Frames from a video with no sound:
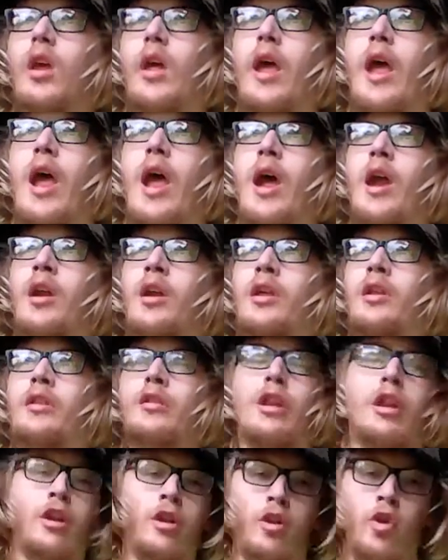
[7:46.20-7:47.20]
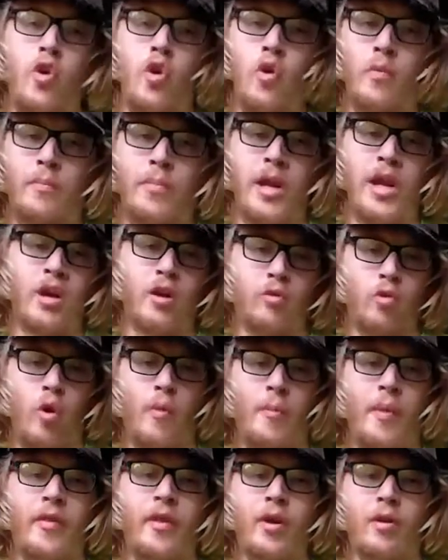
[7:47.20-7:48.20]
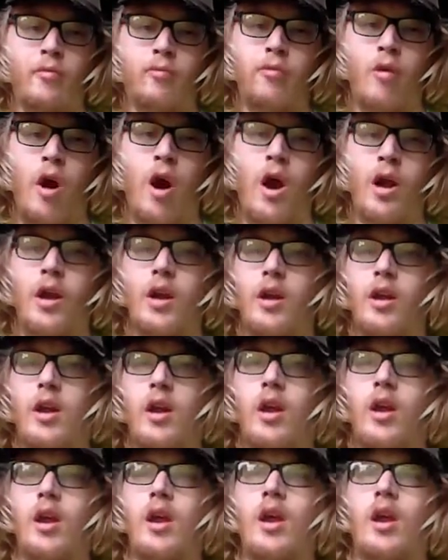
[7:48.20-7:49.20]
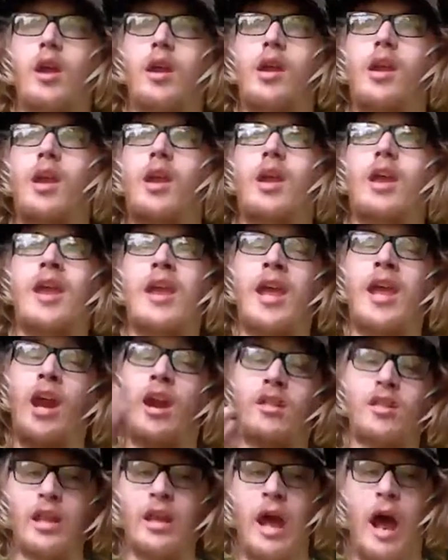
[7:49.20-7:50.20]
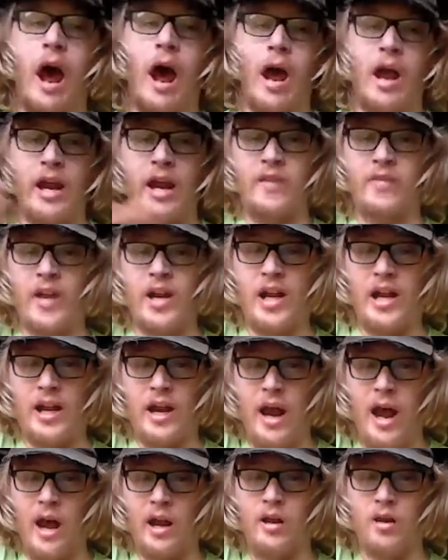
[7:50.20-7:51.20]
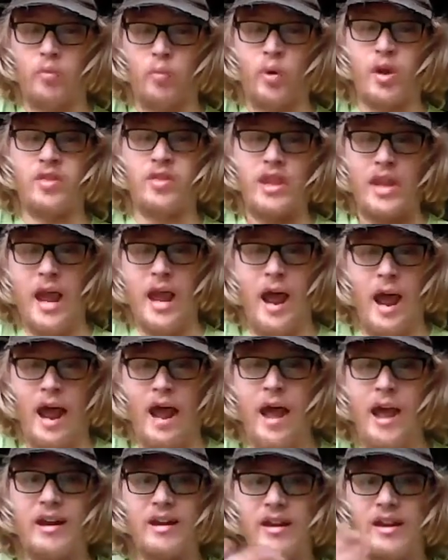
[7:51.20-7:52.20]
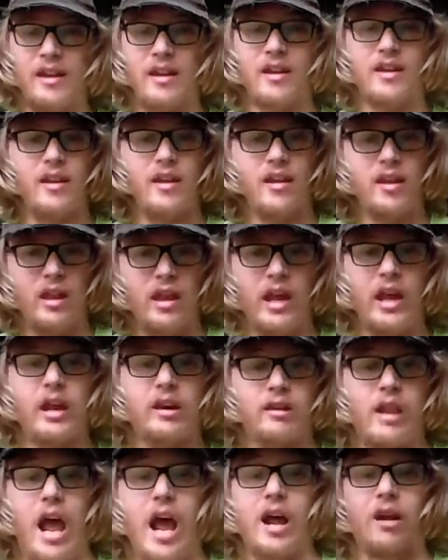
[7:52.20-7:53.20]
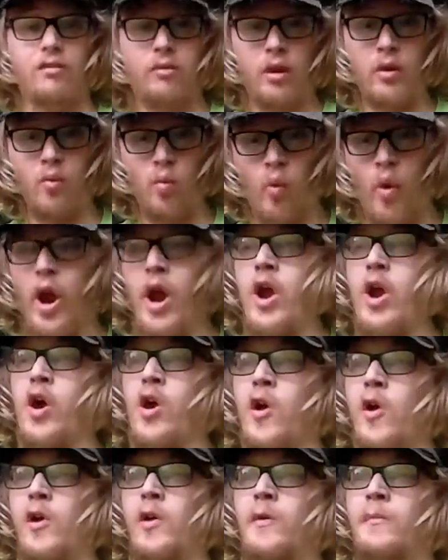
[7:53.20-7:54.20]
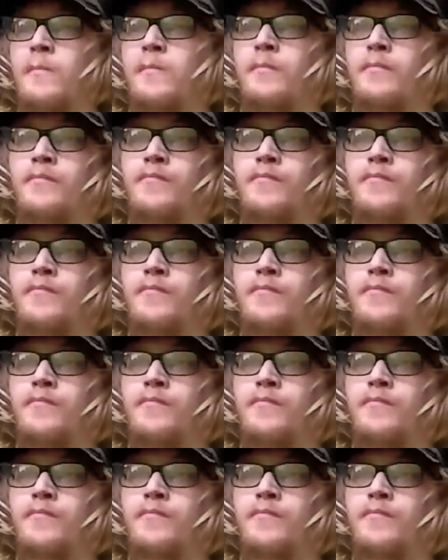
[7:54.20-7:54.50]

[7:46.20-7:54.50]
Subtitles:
And the suit, being controlled by the truck, hits the guy in the chest with the axe, exactly where